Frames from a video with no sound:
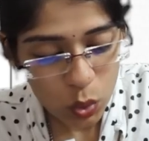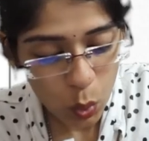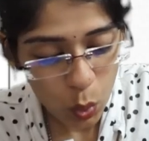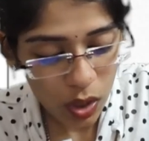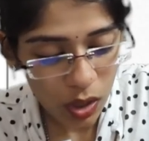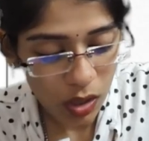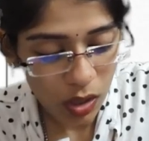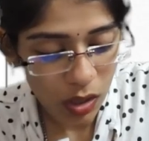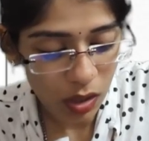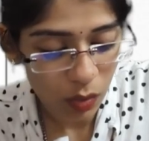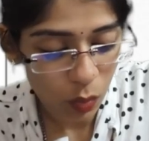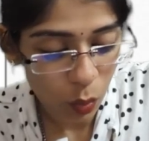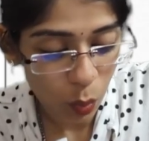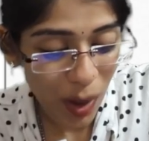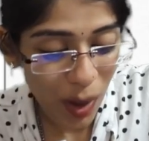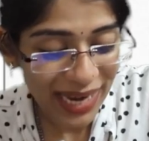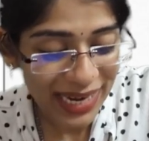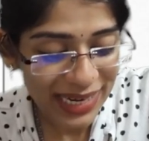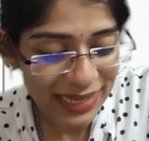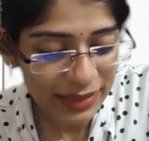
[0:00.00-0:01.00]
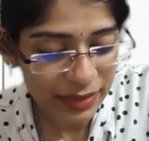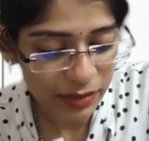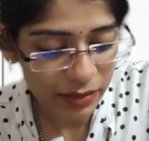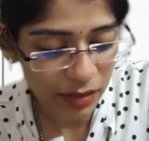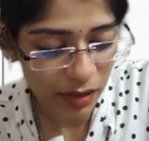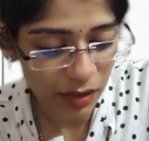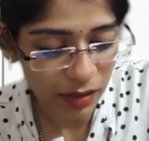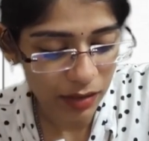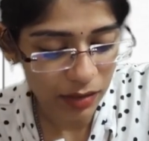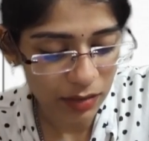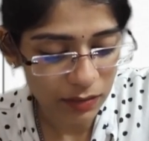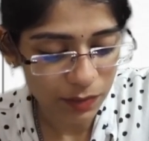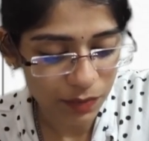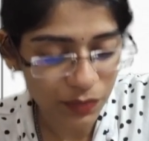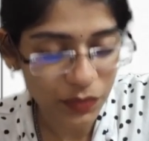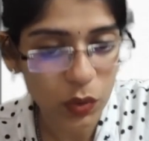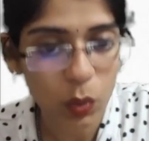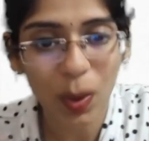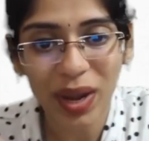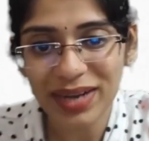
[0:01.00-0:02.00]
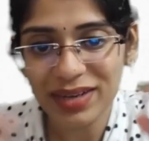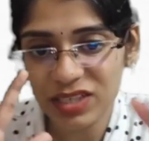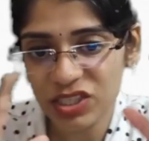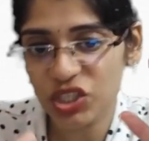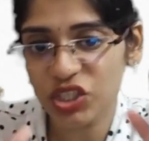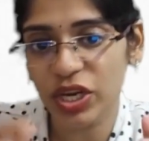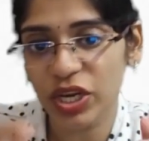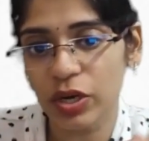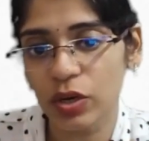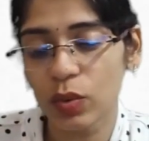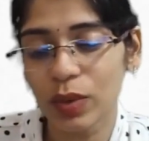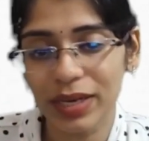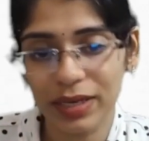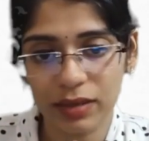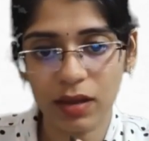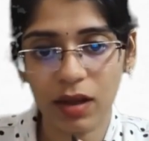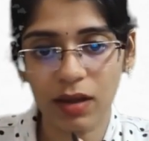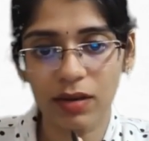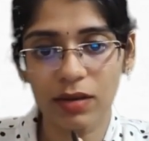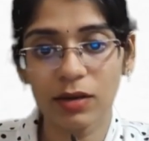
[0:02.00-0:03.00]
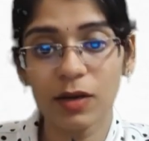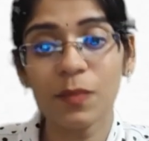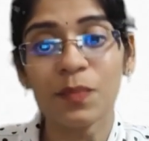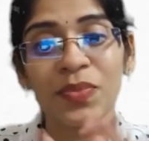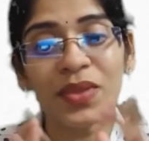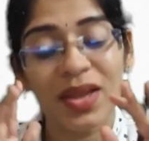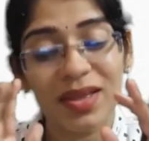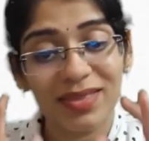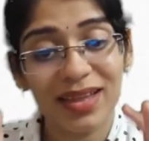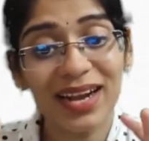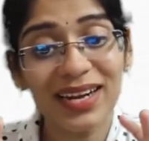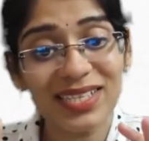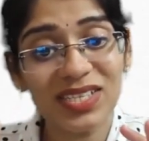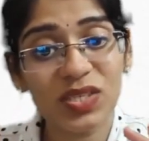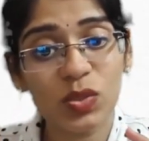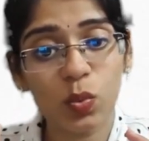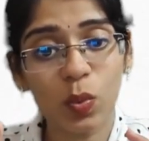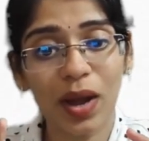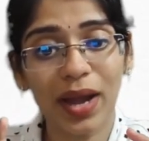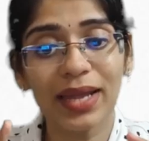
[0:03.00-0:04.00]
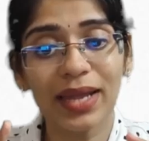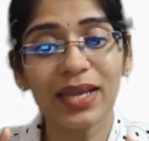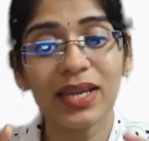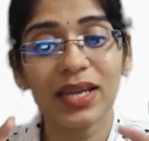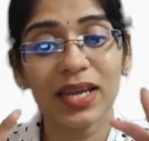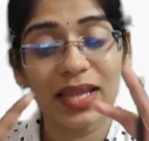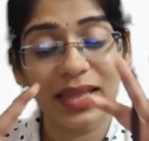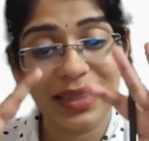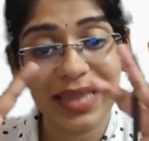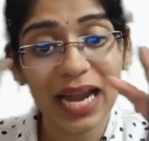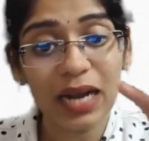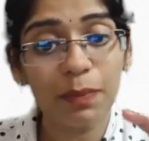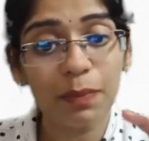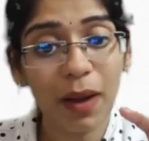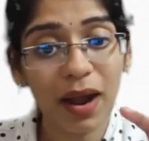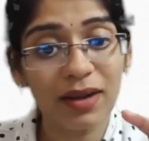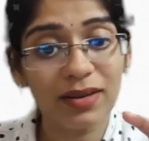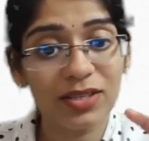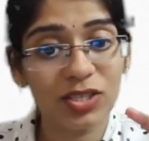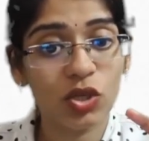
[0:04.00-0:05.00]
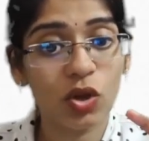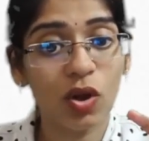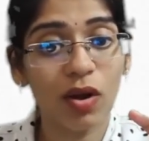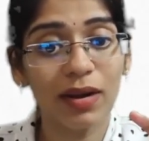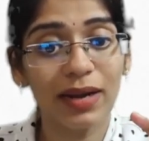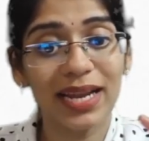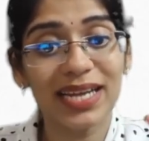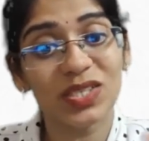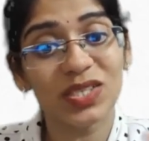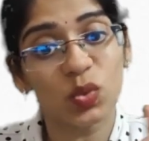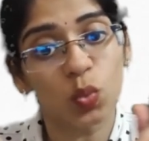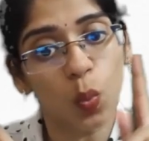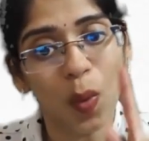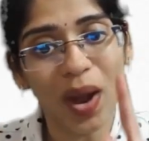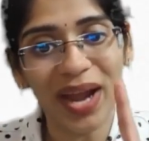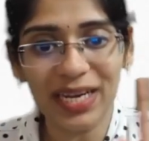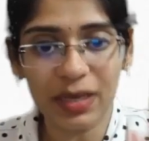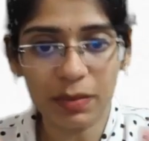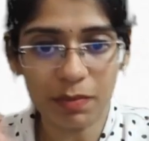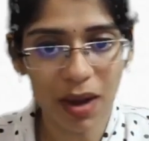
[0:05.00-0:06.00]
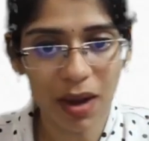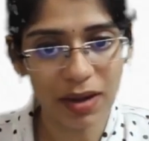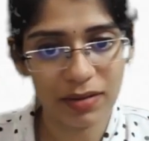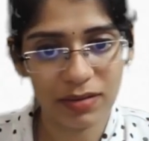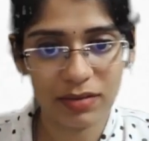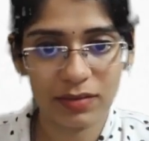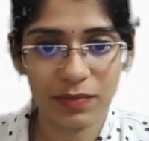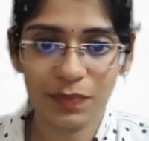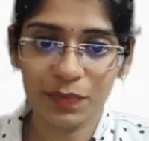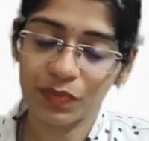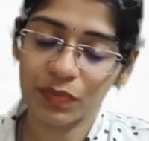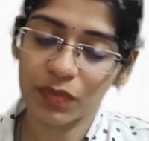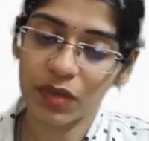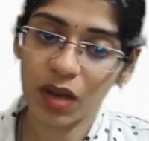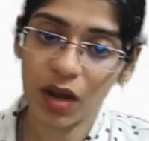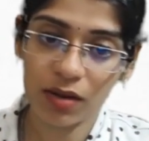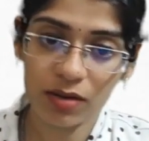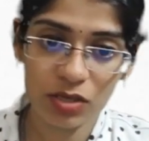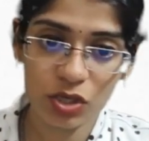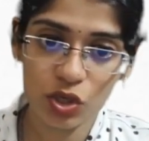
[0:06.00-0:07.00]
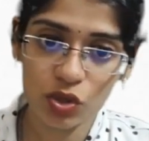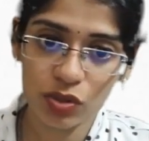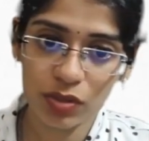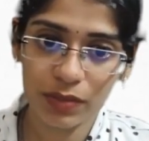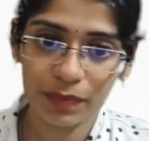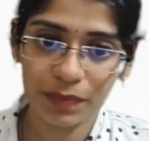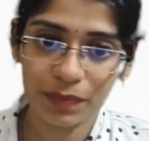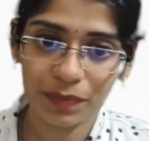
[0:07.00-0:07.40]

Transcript: white in color, whitish yellow in color. That is why that part is called as white matter. Understood?